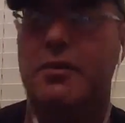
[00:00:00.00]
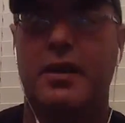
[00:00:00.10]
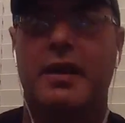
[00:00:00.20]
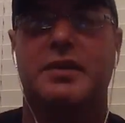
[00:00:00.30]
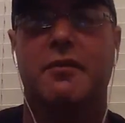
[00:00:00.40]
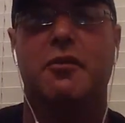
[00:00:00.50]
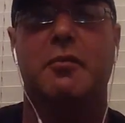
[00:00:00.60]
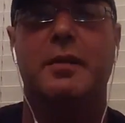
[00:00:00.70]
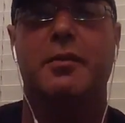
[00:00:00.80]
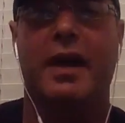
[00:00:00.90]
will have several
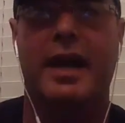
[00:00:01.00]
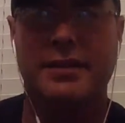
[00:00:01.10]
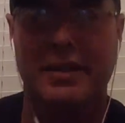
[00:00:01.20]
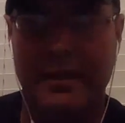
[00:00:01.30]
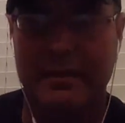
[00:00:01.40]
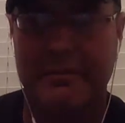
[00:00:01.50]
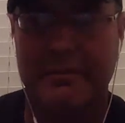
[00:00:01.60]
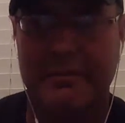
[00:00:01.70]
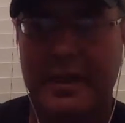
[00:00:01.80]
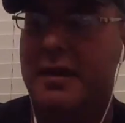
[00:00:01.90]
people ask you
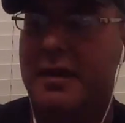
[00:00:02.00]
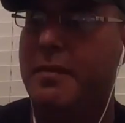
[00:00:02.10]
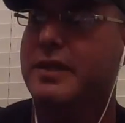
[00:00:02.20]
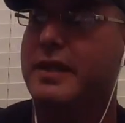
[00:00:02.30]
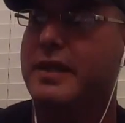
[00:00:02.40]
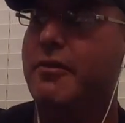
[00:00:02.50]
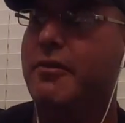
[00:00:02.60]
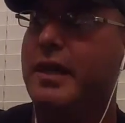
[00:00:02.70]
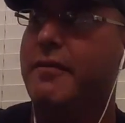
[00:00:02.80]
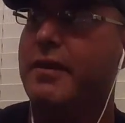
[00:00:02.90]
because they
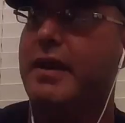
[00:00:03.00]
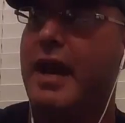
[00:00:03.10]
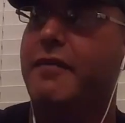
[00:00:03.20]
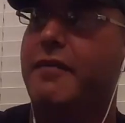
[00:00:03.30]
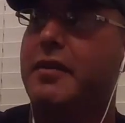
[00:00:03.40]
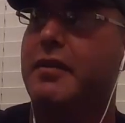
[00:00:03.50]
don't even have